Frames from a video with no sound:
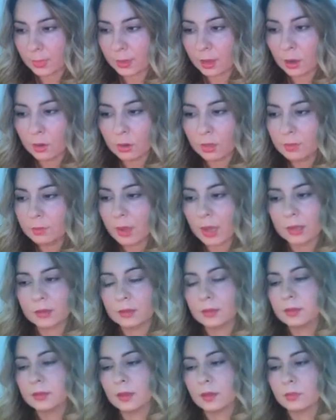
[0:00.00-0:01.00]
going back
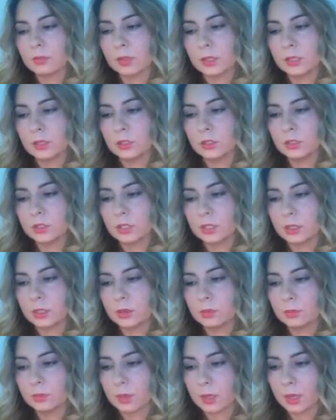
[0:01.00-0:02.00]
to self
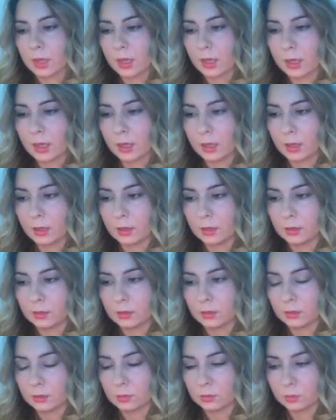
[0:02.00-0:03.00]
leadership
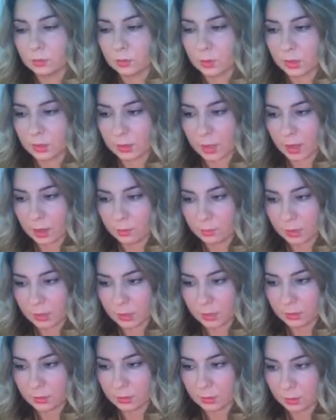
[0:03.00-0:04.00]
and what that
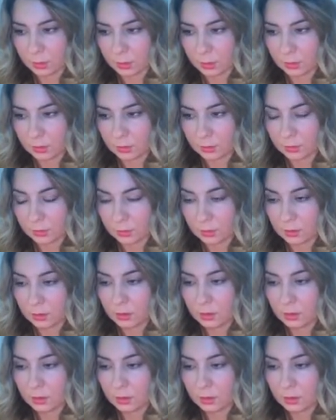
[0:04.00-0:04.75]
means is